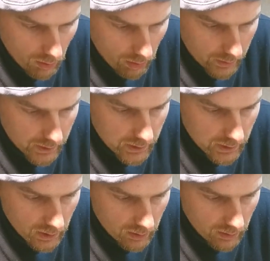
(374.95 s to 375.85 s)
the
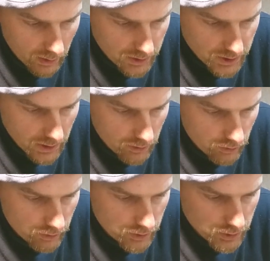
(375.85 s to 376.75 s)
gear
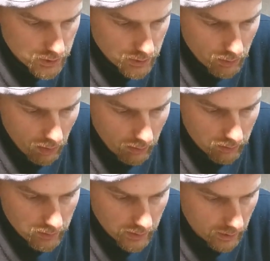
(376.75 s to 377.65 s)
attached to the
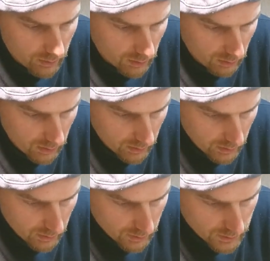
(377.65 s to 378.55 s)
string roller.
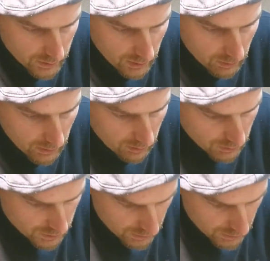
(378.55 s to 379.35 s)
And now I'll